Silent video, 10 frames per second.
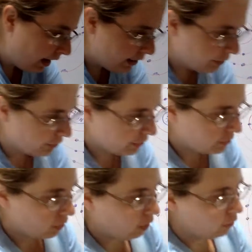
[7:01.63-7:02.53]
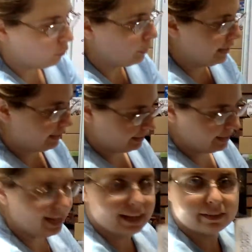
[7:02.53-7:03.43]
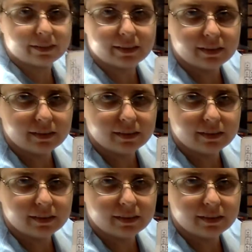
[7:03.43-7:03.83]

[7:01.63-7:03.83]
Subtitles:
iron is all the way at the end.